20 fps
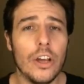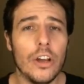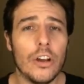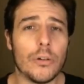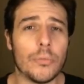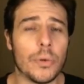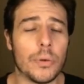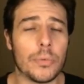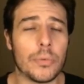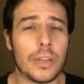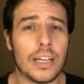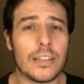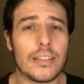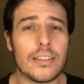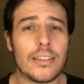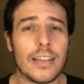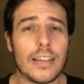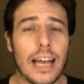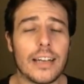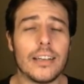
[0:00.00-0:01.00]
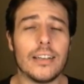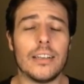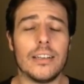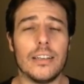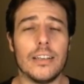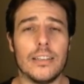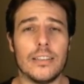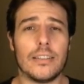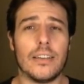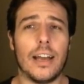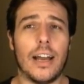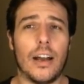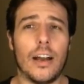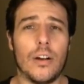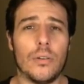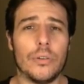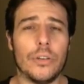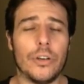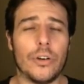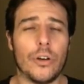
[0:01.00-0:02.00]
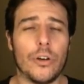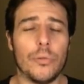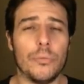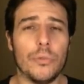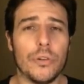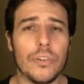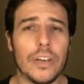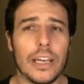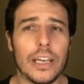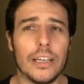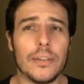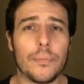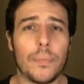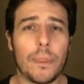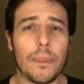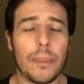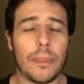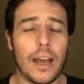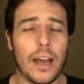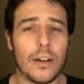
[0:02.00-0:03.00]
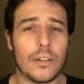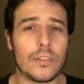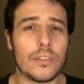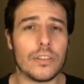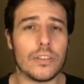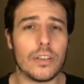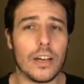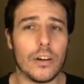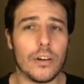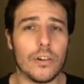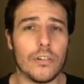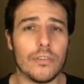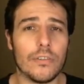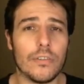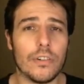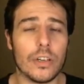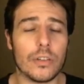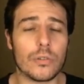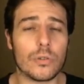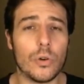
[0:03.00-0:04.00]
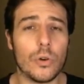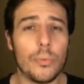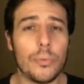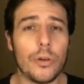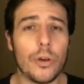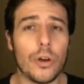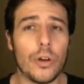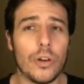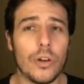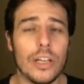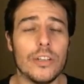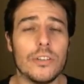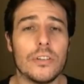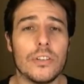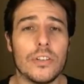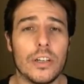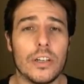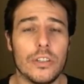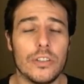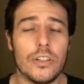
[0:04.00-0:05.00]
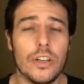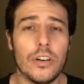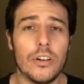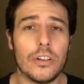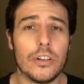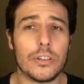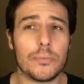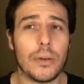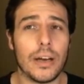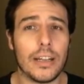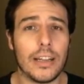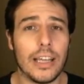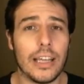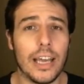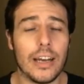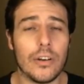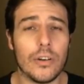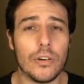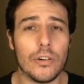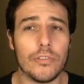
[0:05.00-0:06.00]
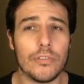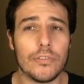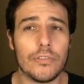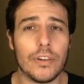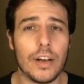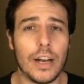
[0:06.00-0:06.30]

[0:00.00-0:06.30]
Remember that Saturn is now, moving out of Scorpio and into Sagittarius by the end of